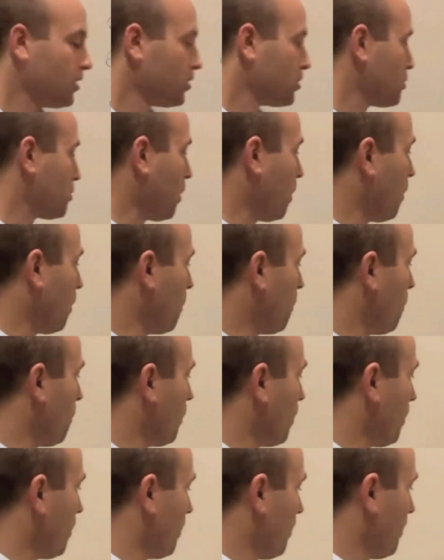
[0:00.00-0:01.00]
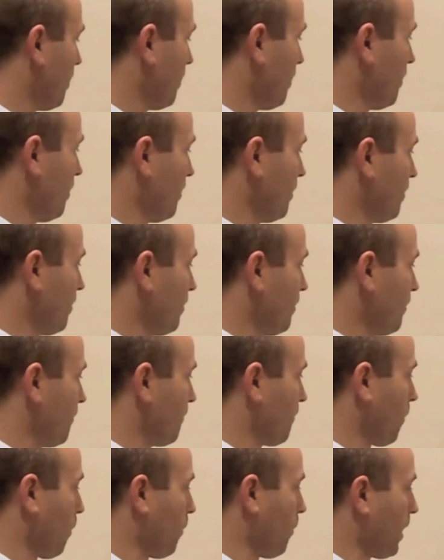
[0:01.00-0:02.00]
So,
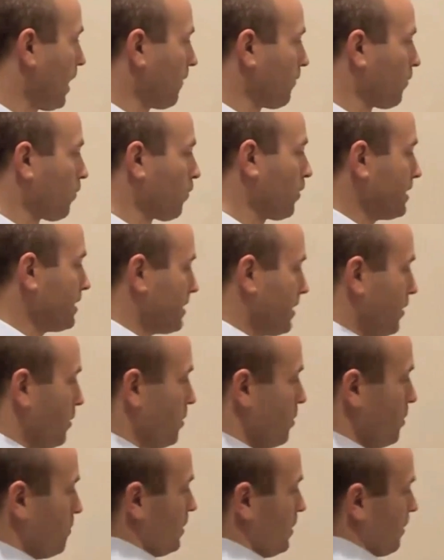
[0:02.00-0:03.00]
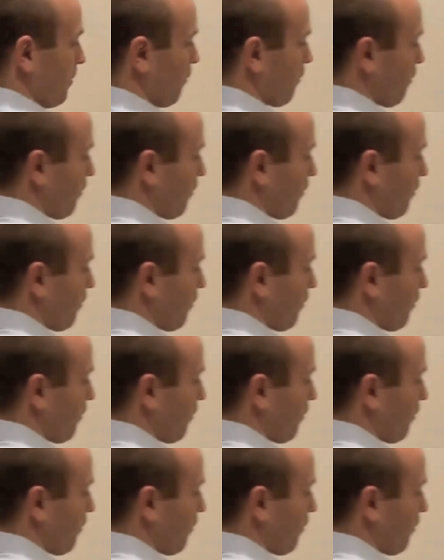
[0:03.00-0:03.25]
for whatever reason, using the